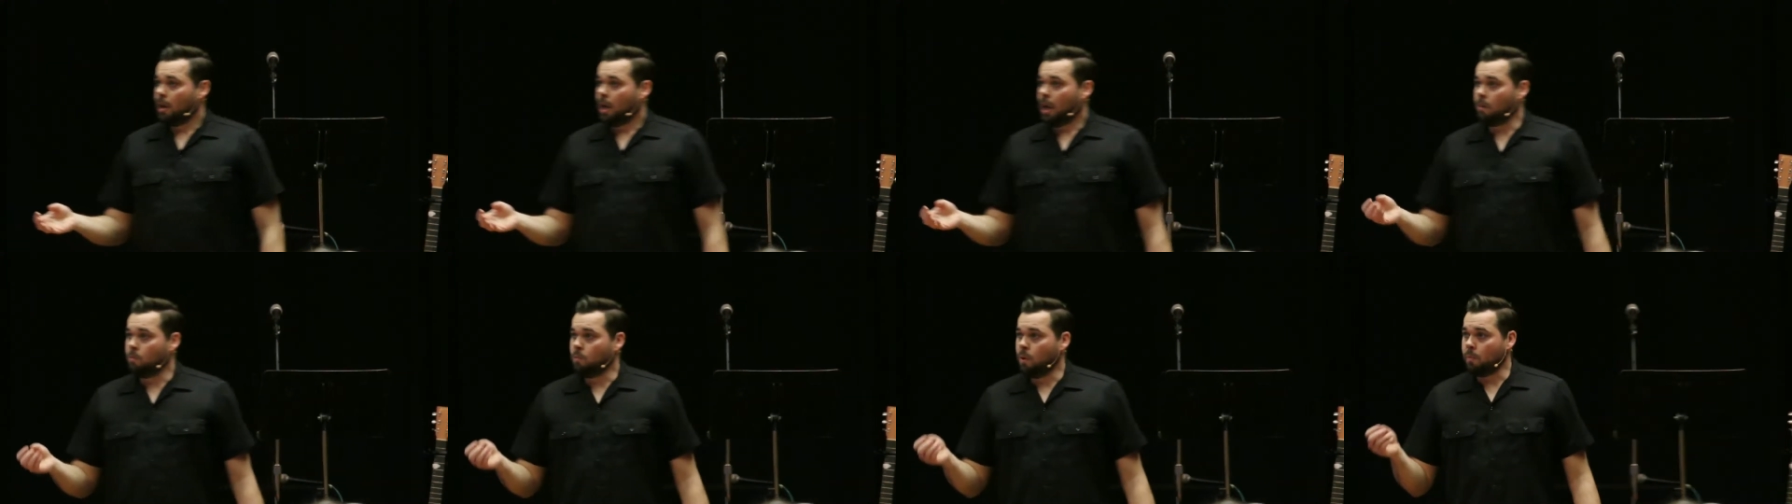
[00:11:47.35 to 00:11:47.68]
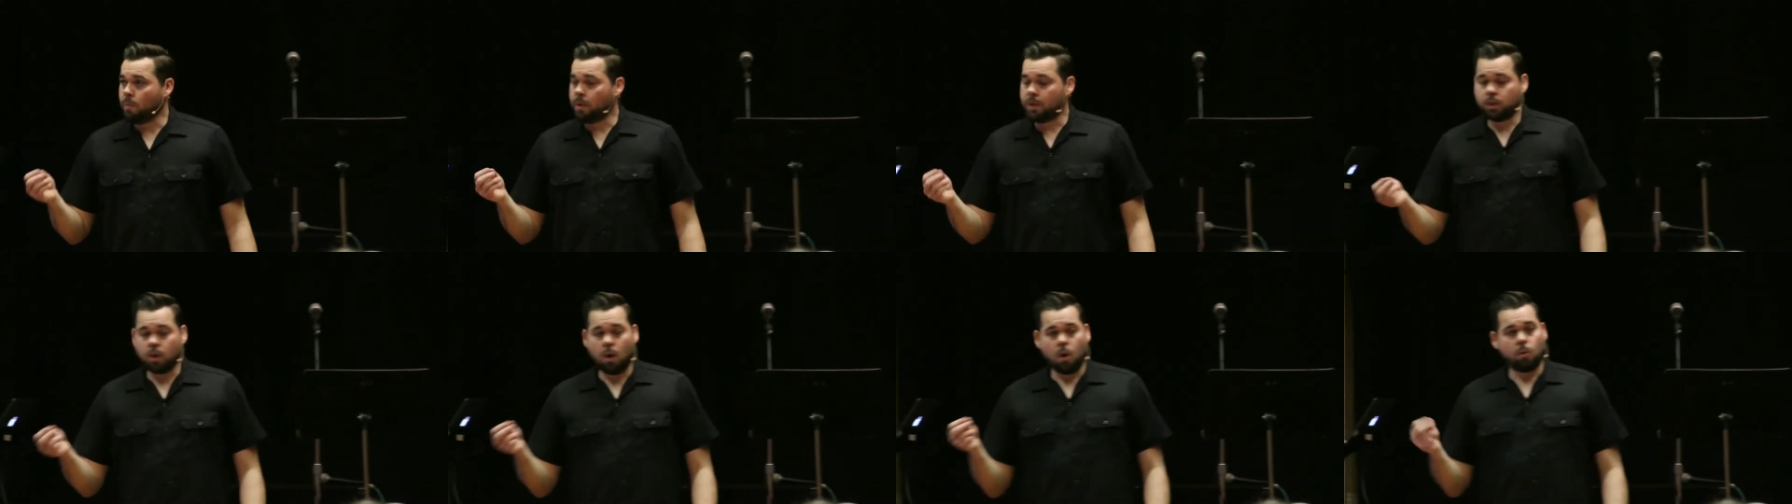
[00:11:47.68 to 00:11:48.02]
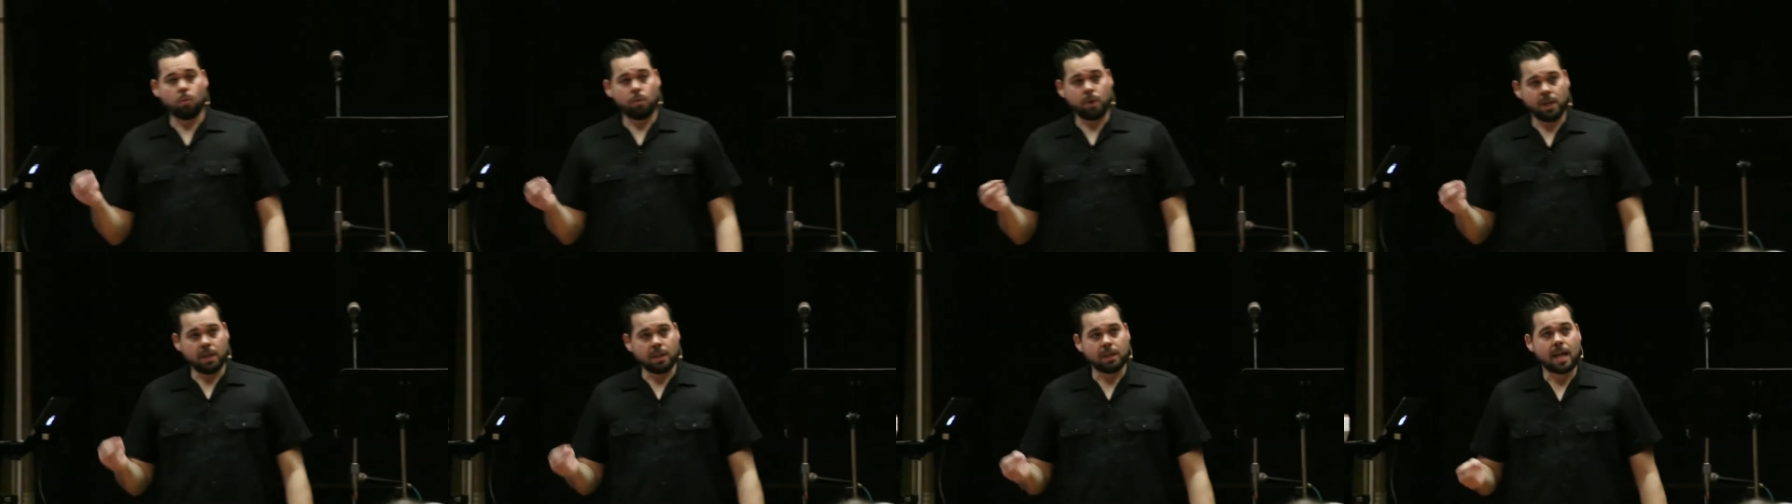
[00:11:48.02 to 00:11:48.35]
And what we
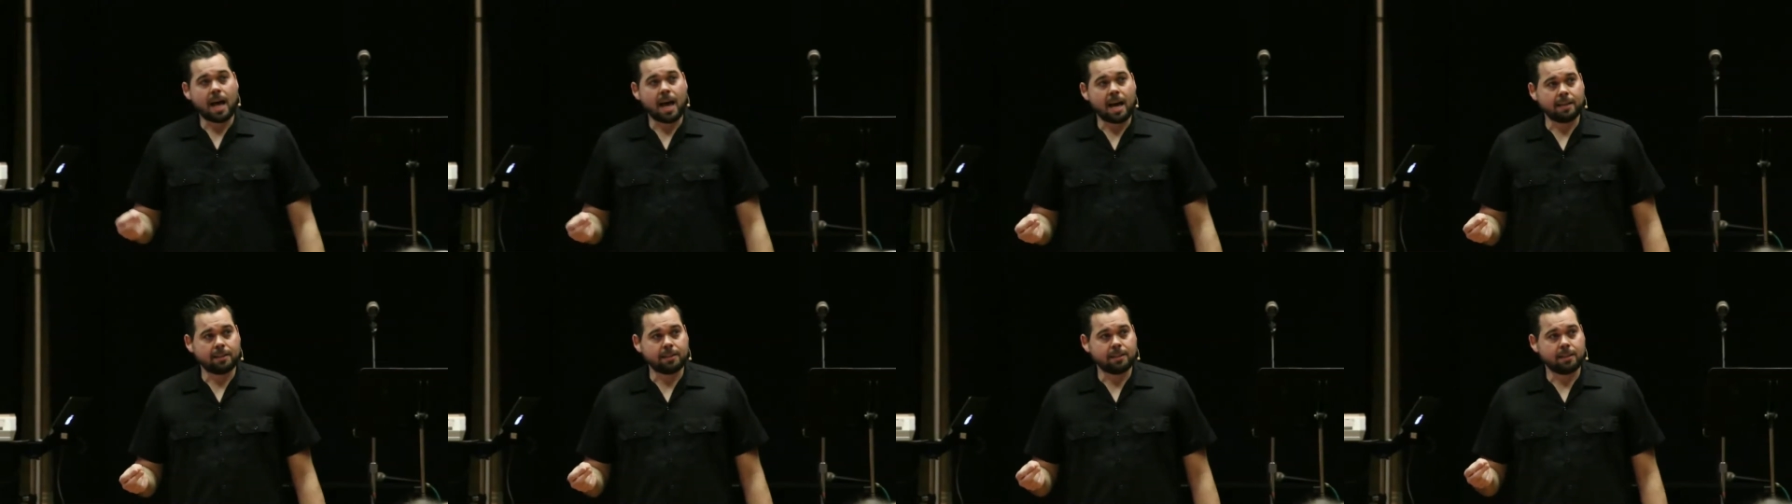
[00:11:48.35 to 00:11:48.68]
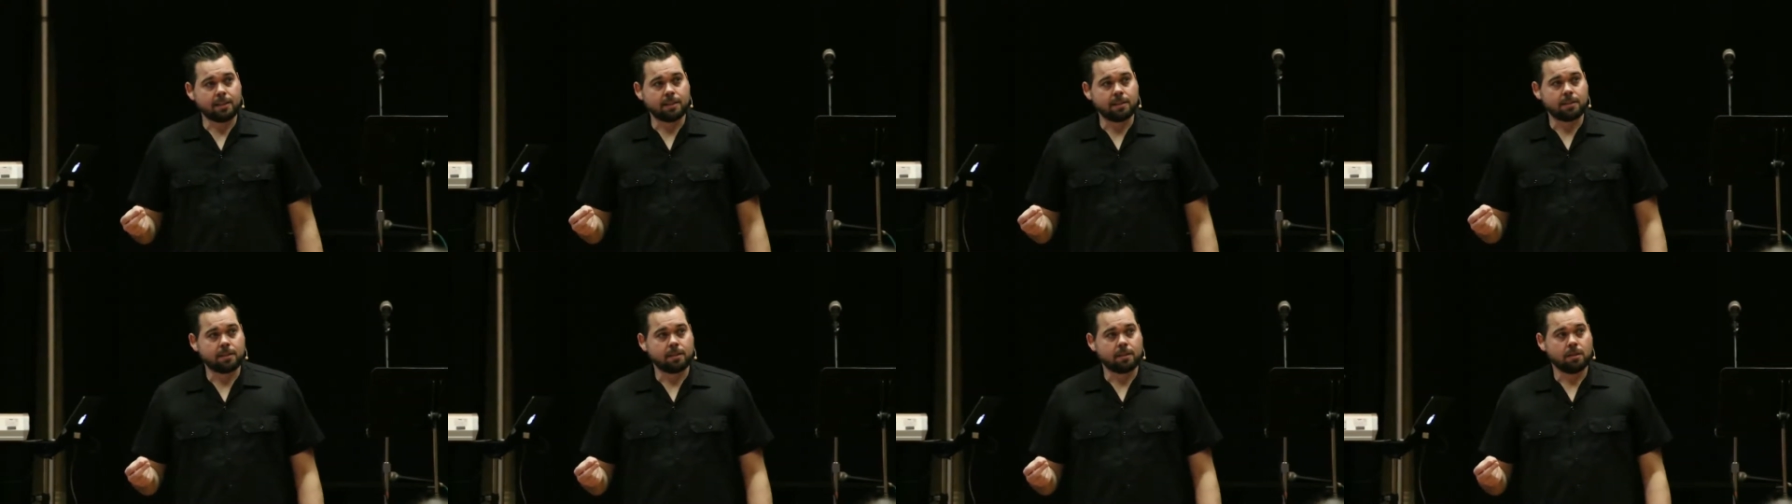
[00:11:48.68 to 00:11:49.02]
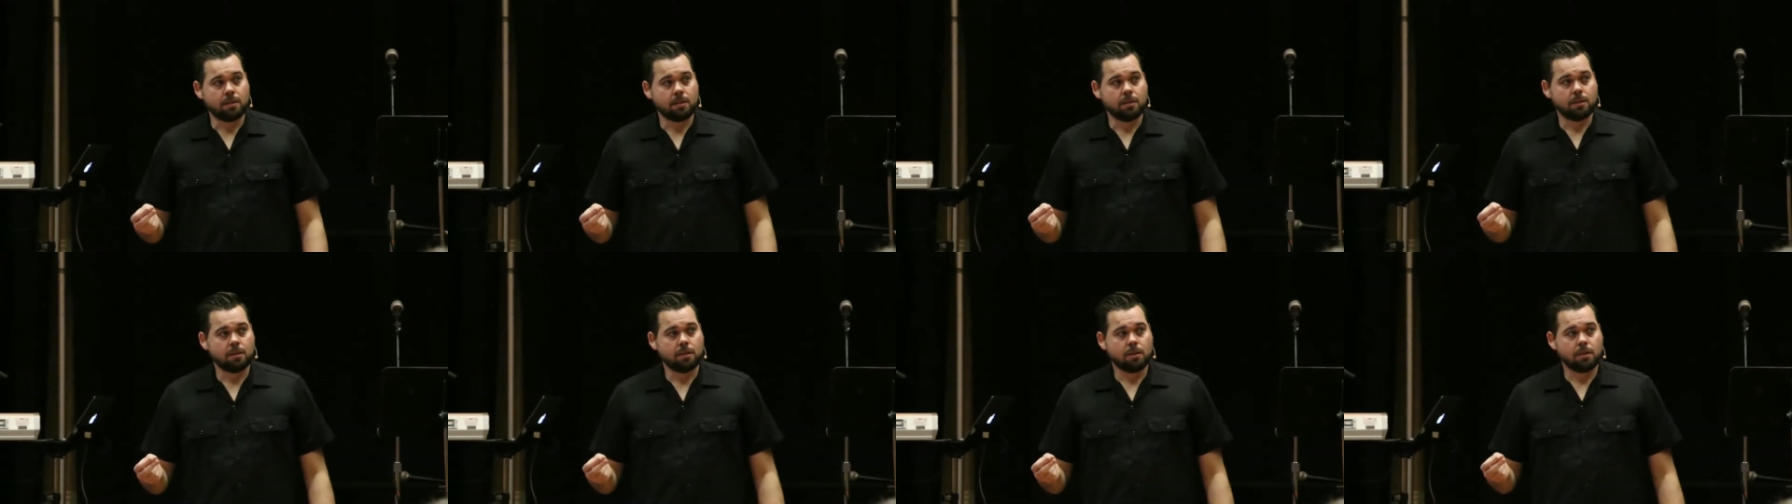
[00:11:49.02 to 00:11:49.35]
don't realize is
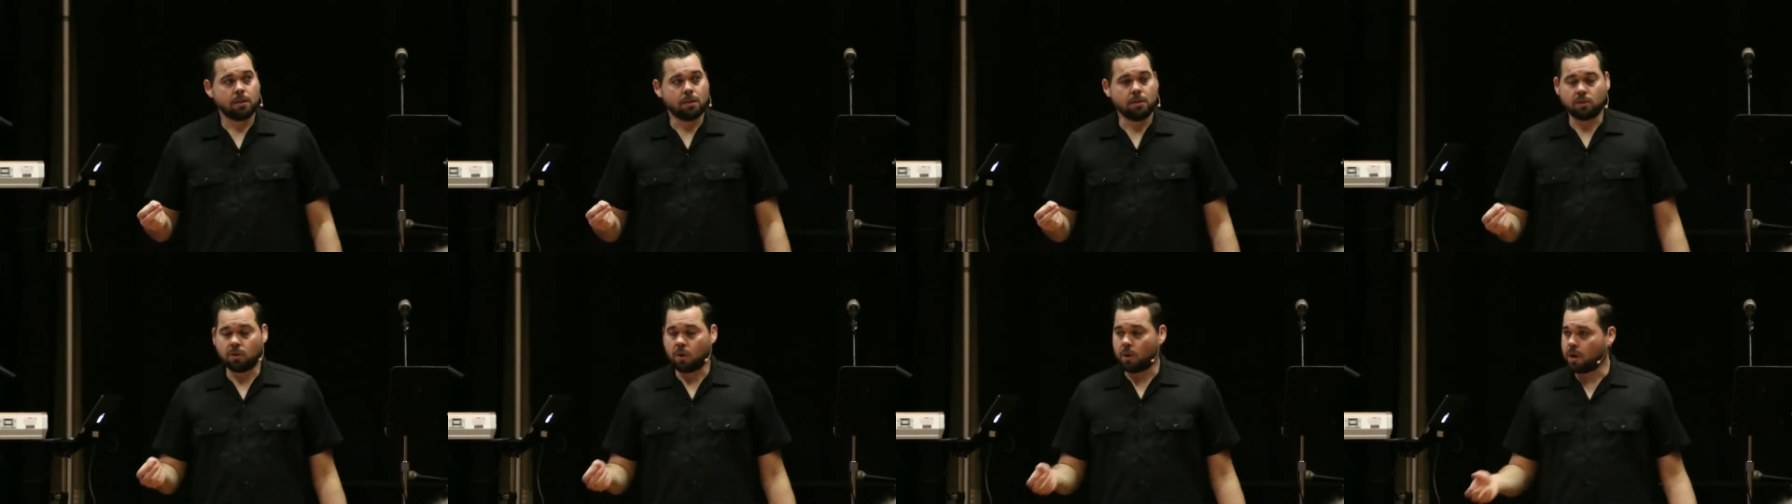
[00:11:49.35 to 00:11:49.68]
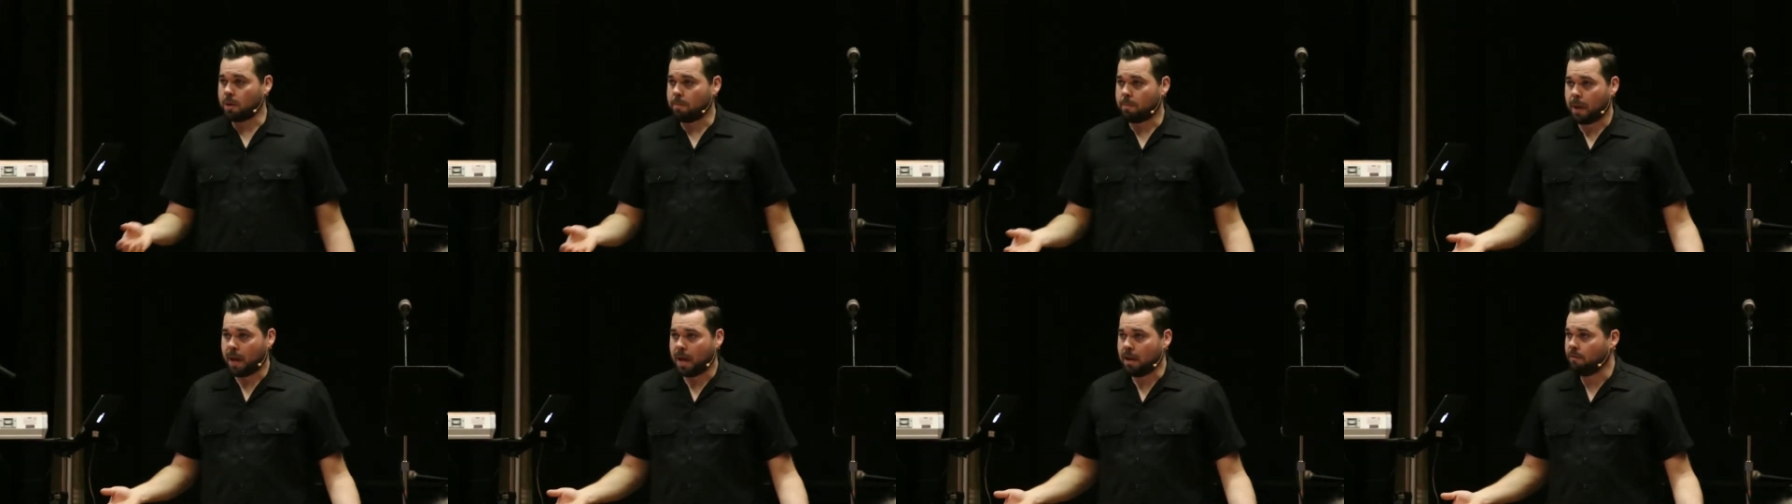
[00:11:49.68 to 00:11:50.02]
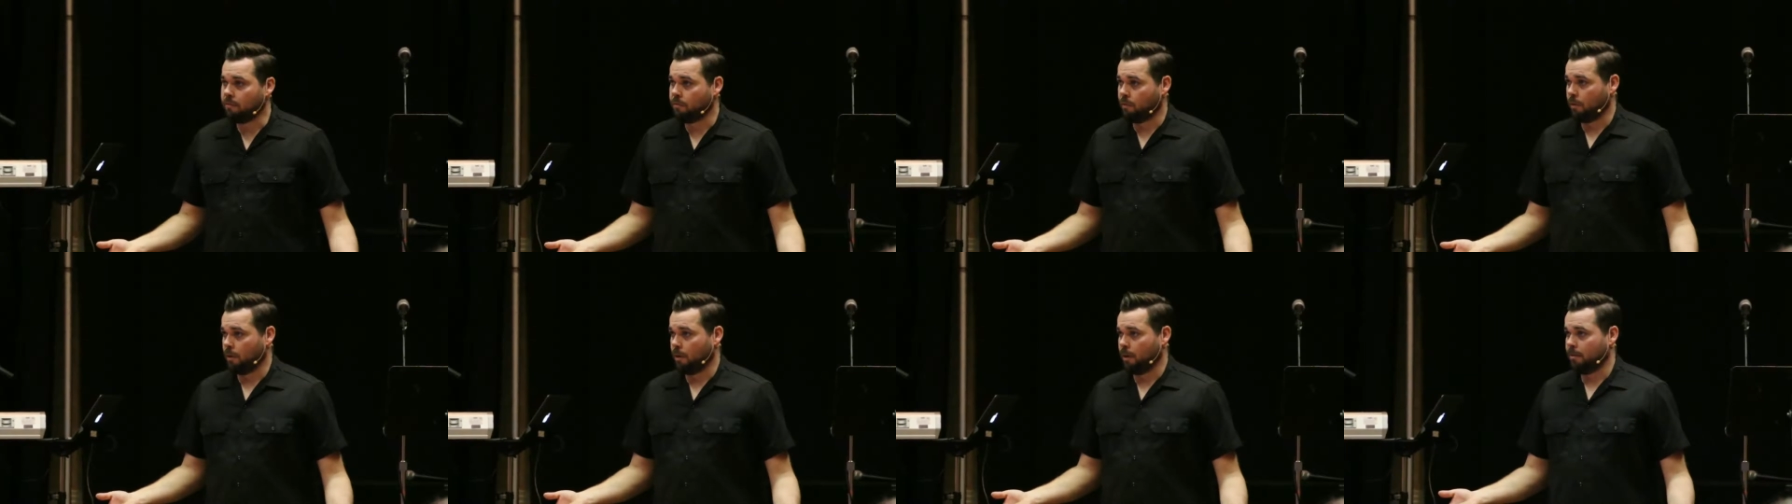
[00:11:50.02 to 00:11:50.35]
he's already
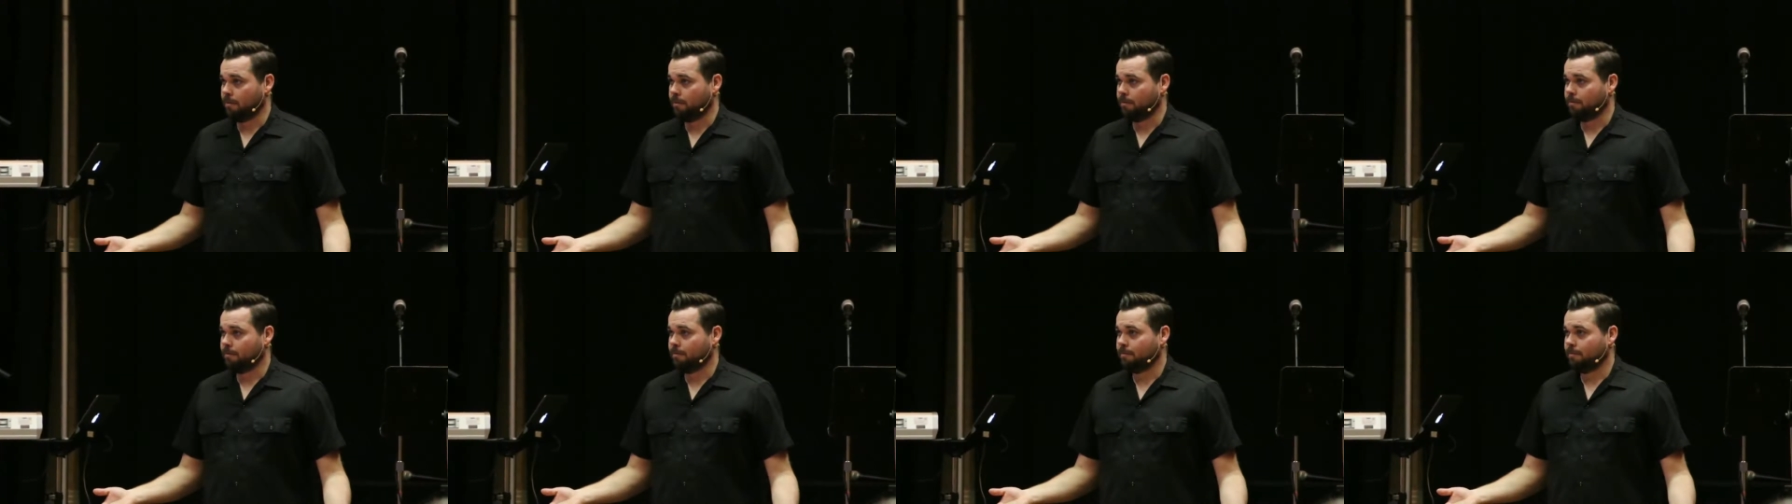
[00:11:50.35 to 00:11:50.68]
paid for it.